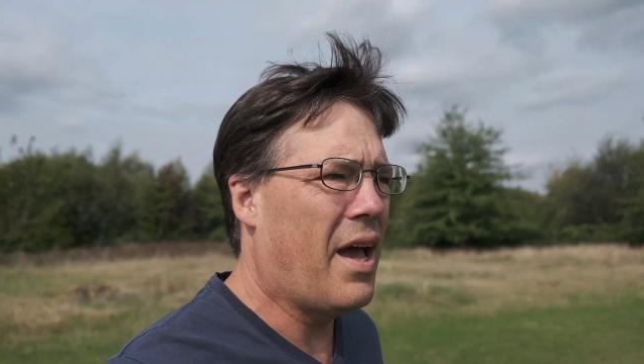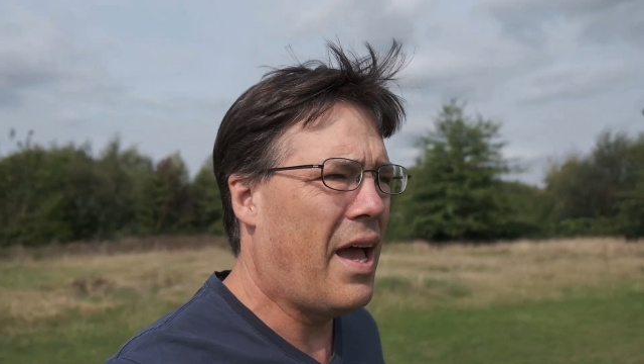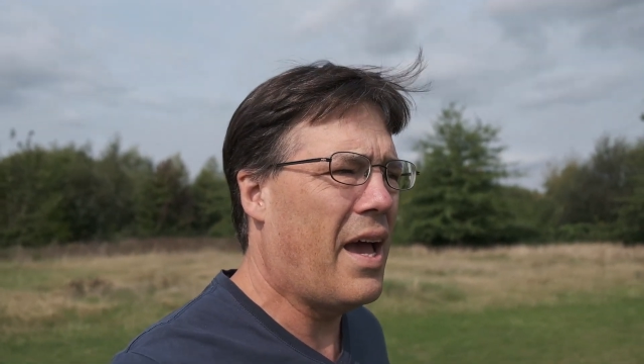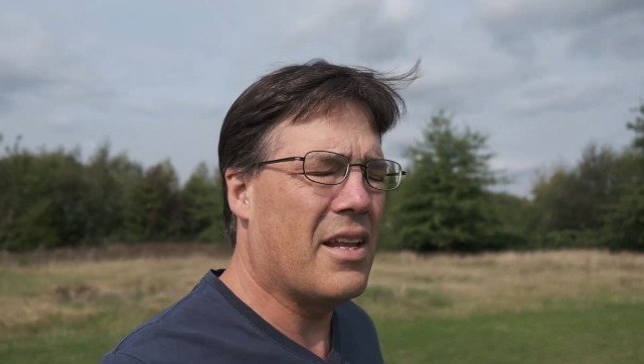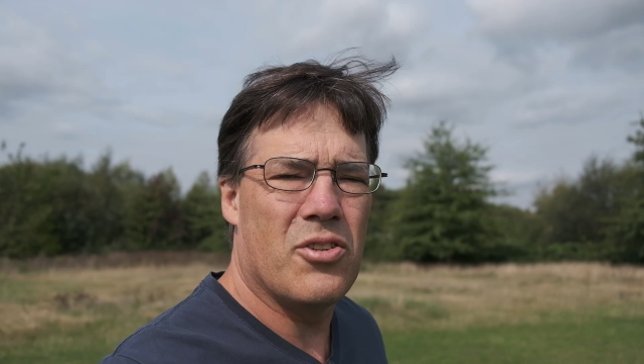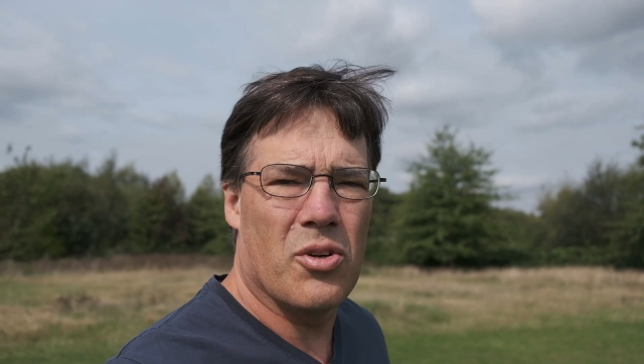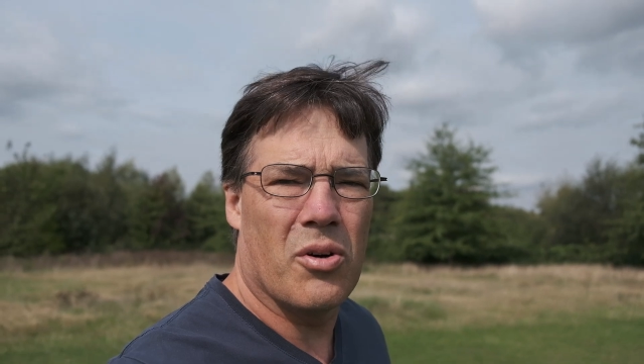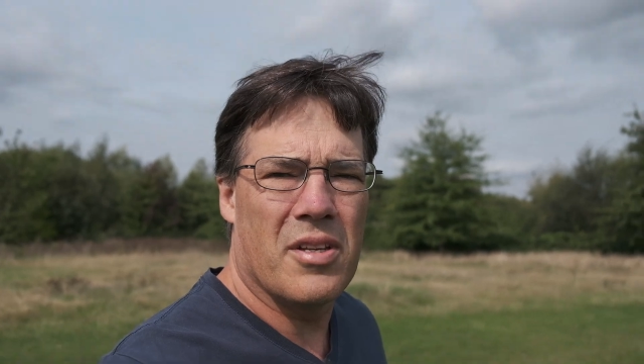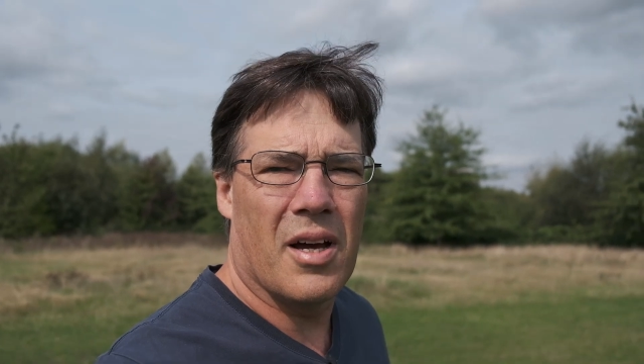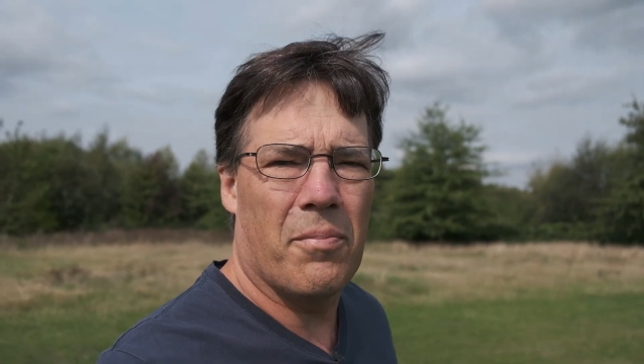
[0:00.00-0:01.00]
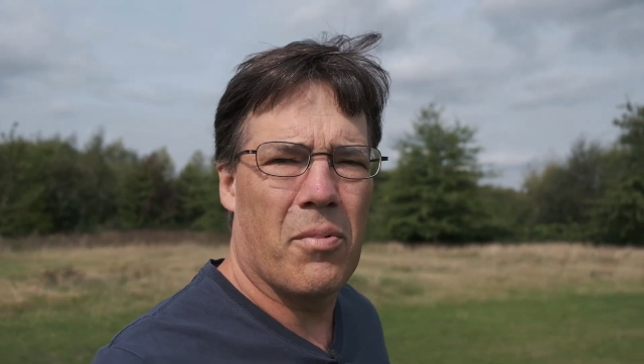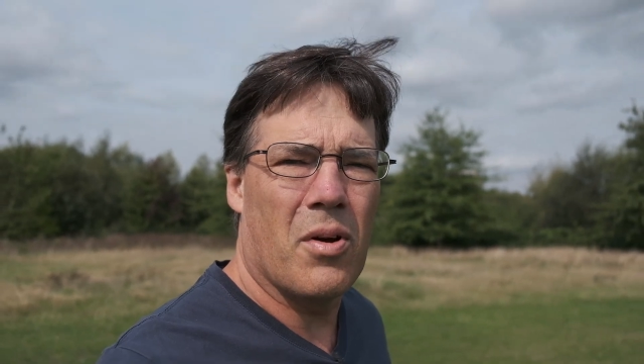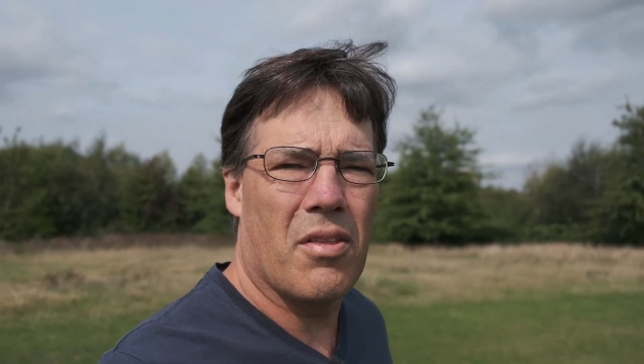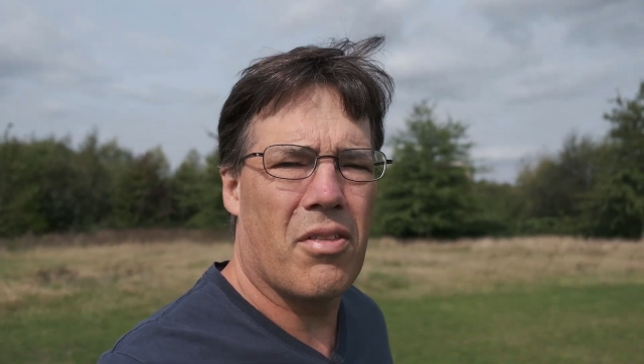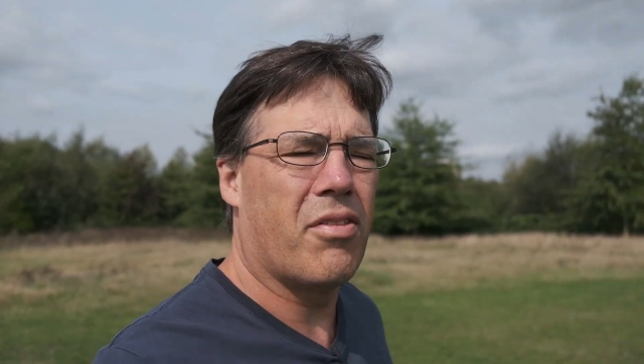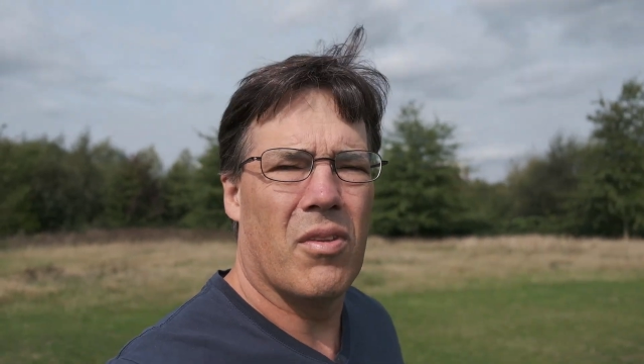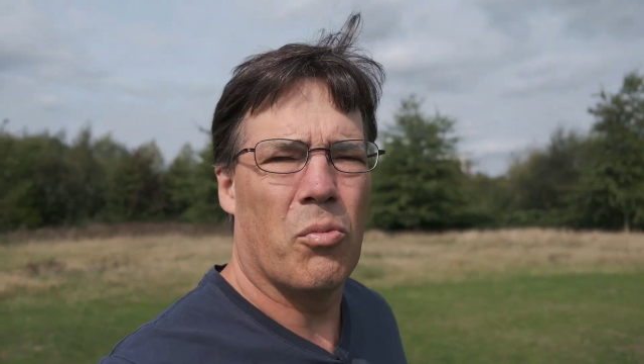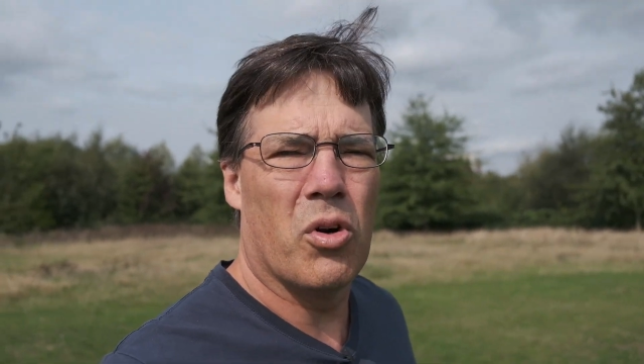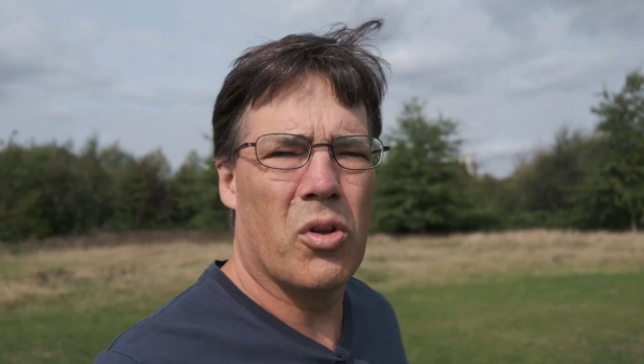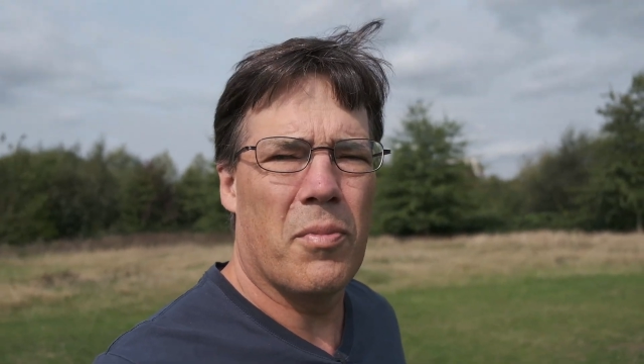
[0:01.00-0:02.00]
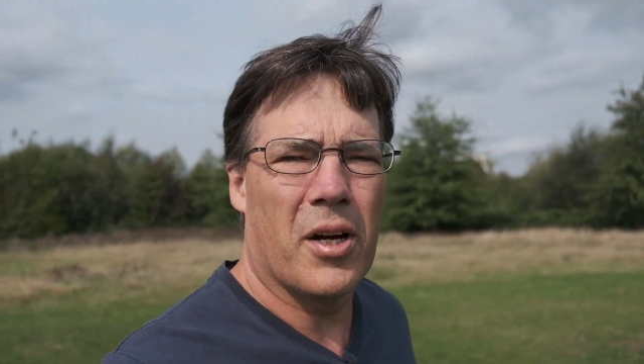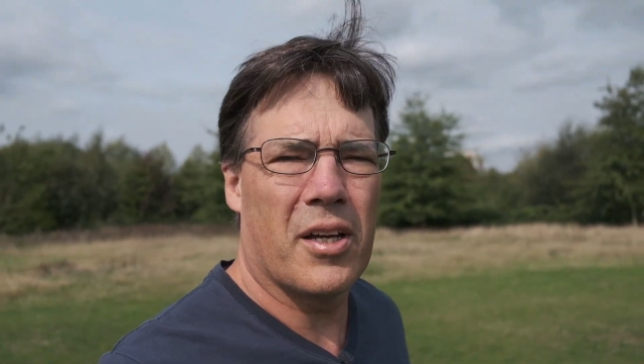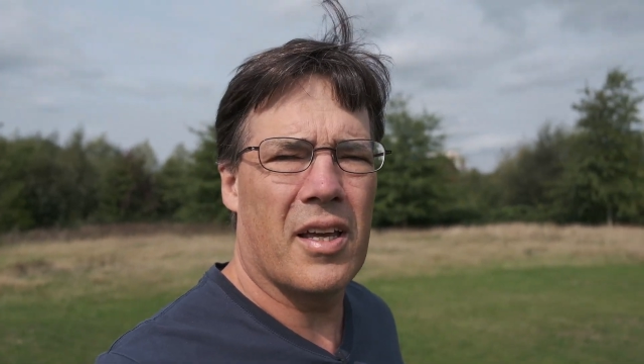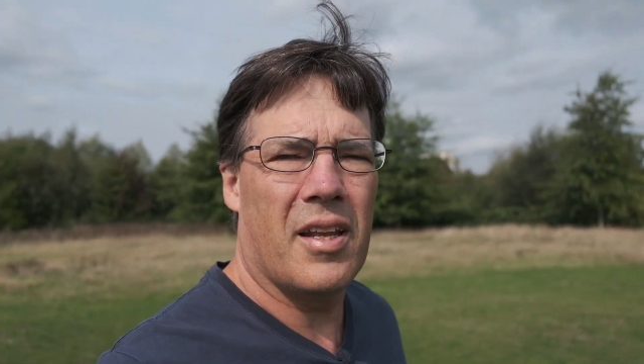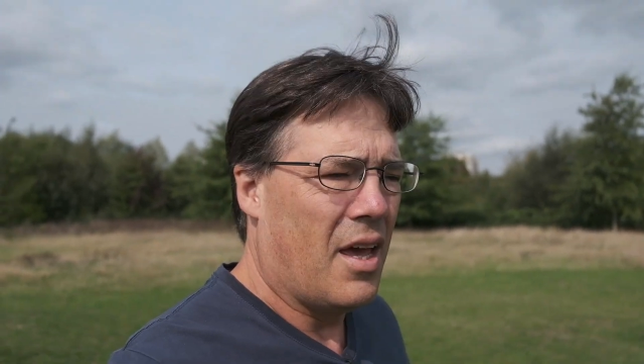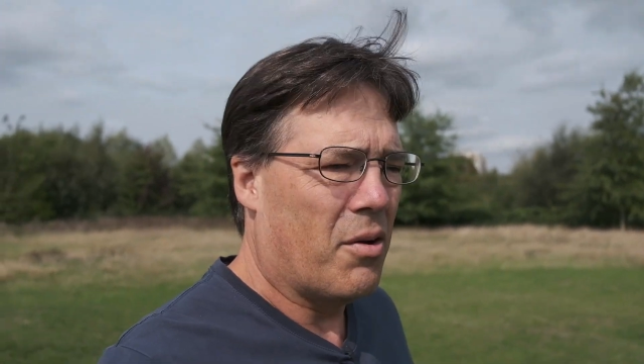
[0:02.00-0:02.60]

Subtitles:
had joined up with World Market